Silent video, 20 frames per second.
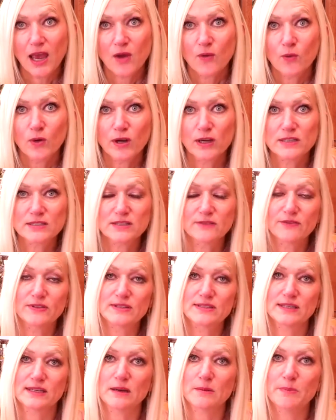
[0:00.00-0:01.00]
Whereas if
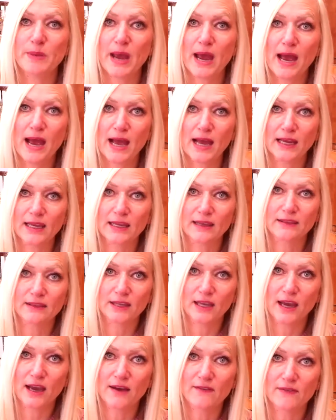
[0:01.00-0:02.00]
it's in a bag in
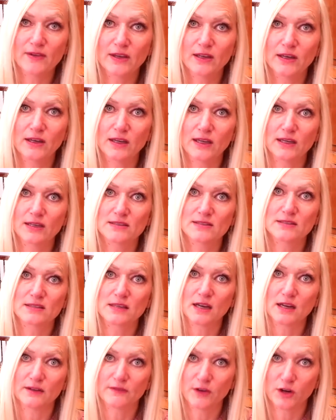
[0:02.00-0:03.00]
the oven, it's
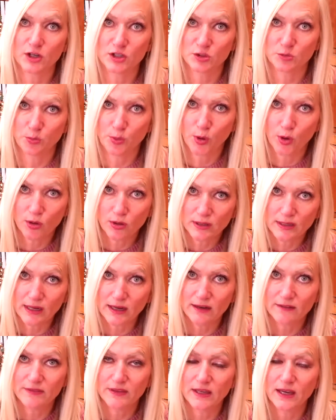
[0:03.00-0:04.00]
kind of hard to pull it
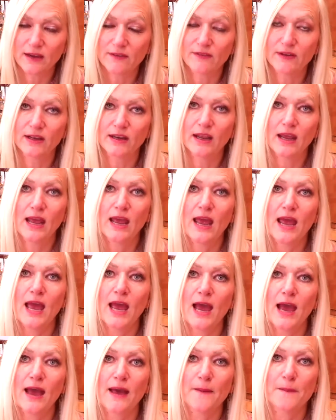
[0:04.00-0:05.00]
out of the oven,
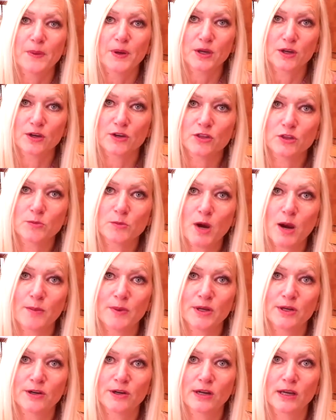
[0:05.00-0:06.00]
put your
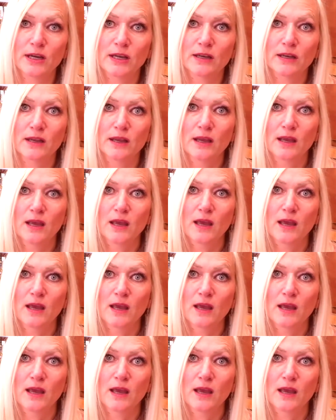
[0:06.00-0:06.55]
thermometer in,